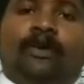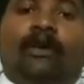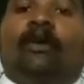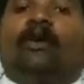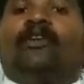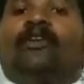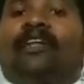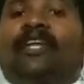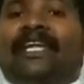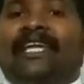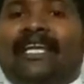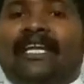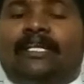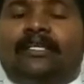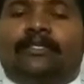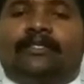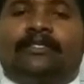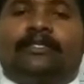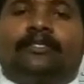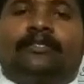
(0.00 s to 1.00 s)
or
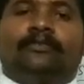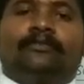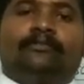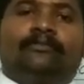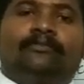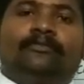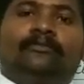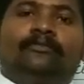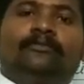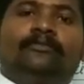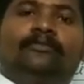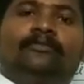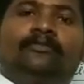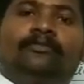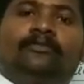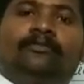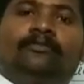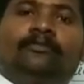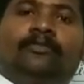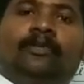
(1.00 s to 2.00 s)
hills
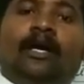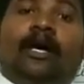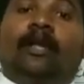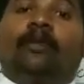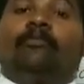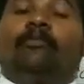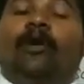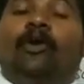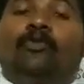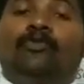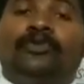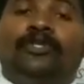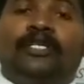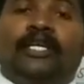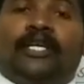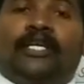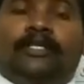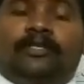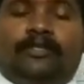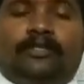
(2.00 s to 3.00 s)
or
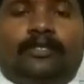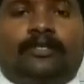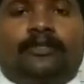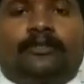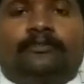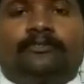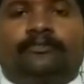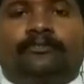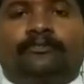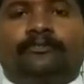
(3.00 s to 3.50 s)
mountains,